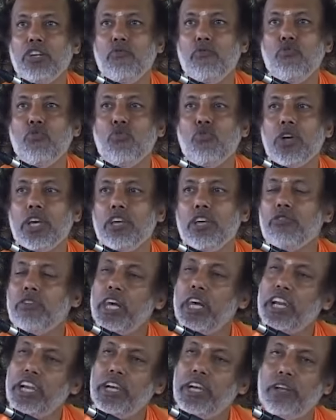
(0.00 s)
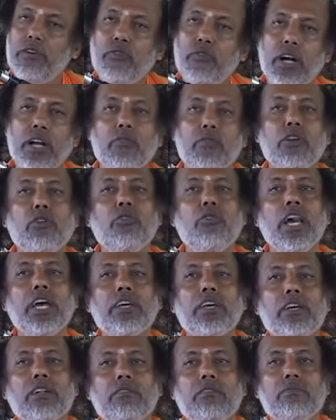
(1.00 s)
of food. You can eat whatever you
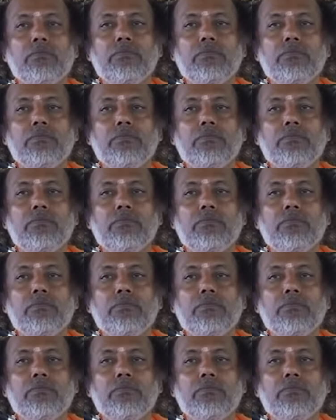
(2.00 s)
like.